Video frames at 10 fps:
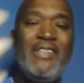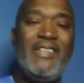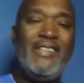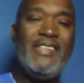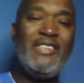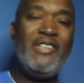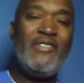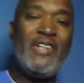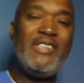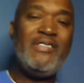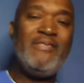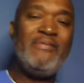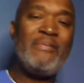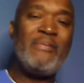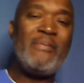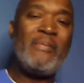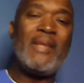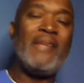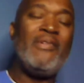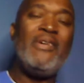this generation,
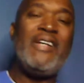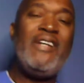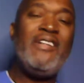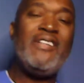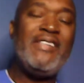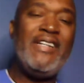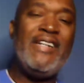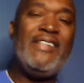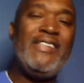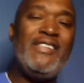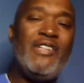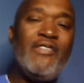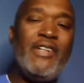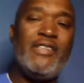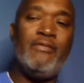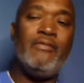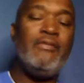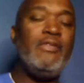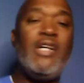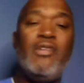they love saying this generation.
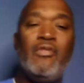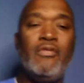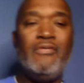No.